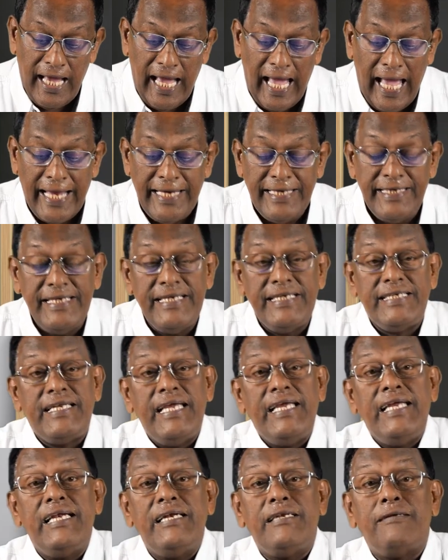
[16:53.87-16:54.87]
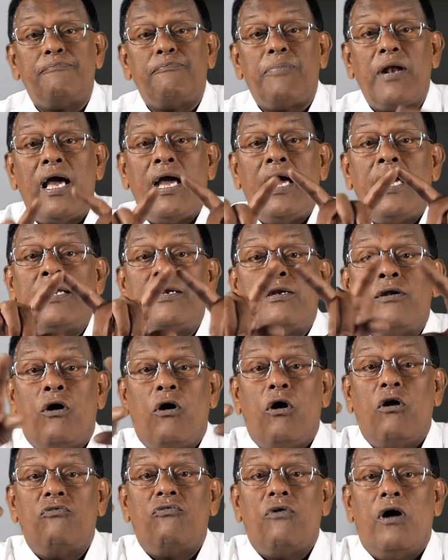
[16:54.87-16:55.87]
and detailed plan
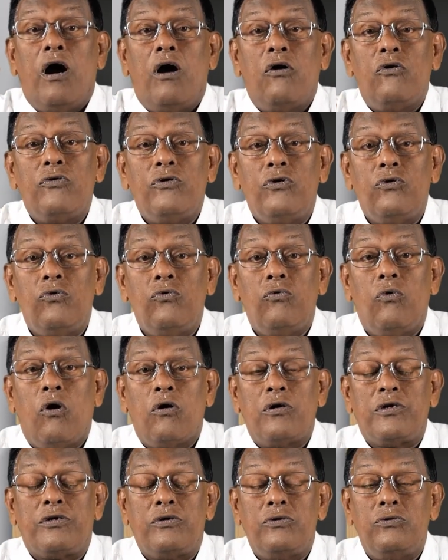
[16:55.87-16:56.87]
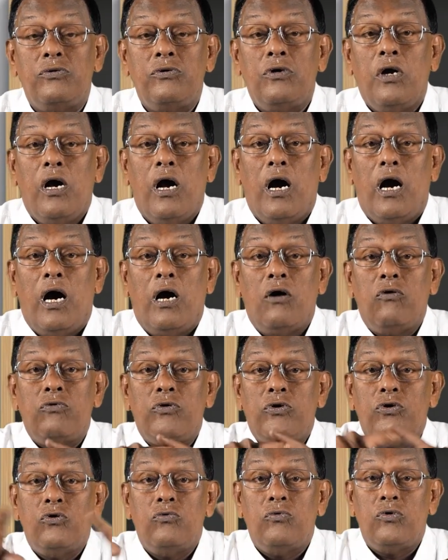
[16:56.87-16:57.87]
of how you
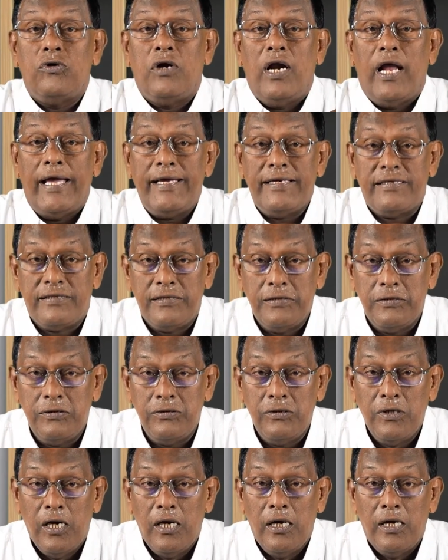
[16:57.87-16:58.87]
would like to